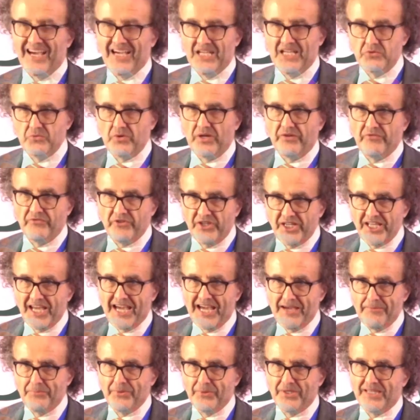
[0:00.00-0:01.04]
And we are very
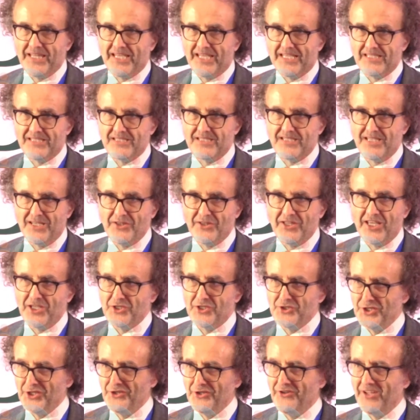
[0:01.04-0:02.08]
happy that uh,
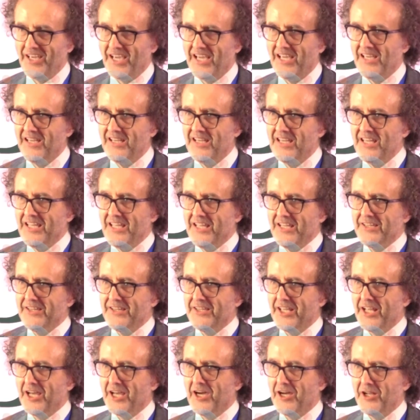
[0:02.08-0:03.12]
Nigeria,
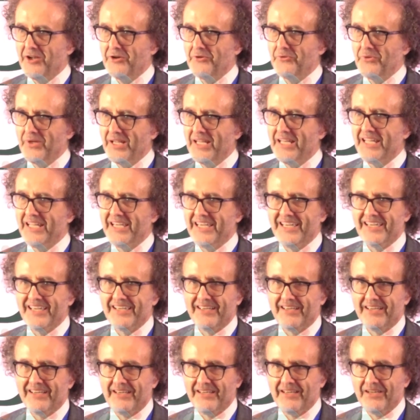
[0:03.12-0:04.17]
they are
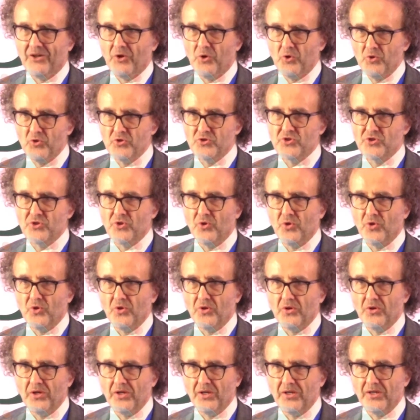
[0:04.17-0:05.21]
really
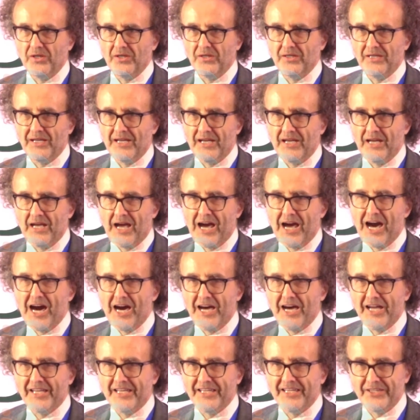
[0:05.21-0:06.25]
also
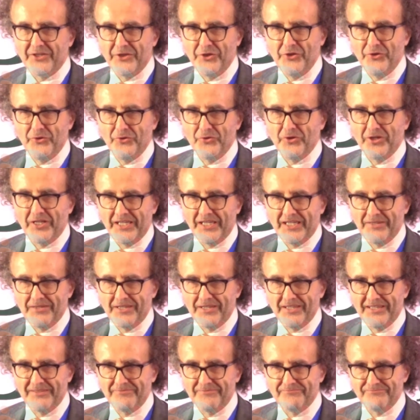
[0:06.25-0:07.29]
high, you know,
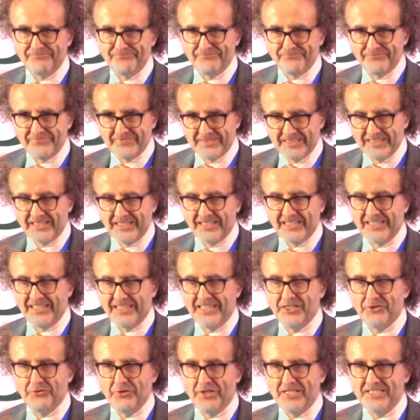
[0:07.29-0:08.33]
in um,
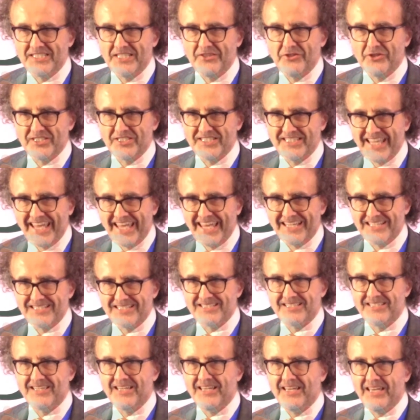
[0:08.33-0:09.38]
increasing the
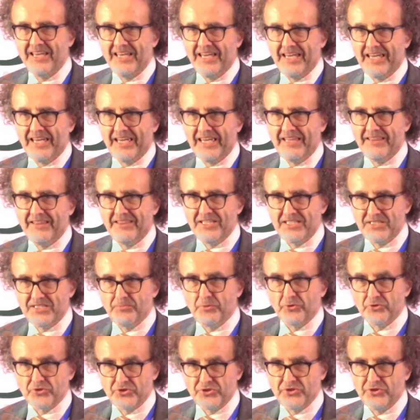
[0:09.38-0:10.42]
stakes in this
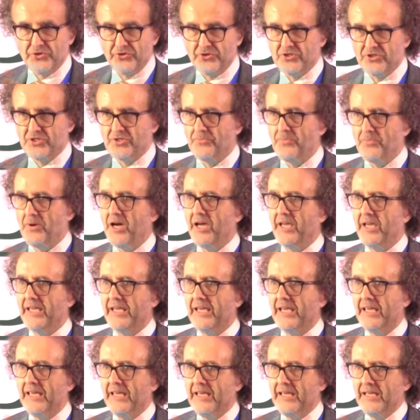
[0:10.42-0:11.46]
pursuit
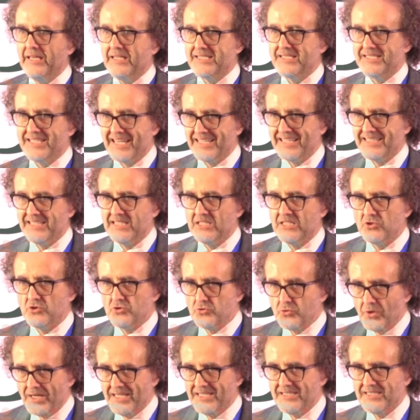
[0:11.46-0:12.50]
by setting
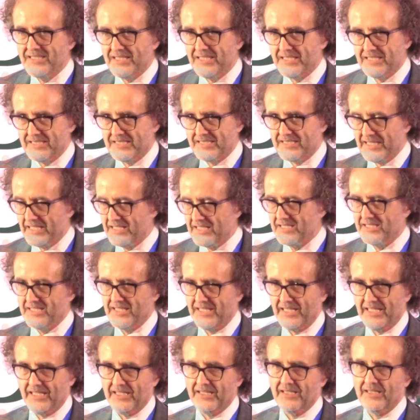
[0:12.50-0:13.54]

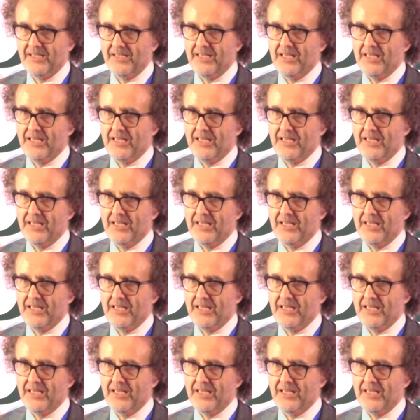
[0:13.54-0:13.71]
2060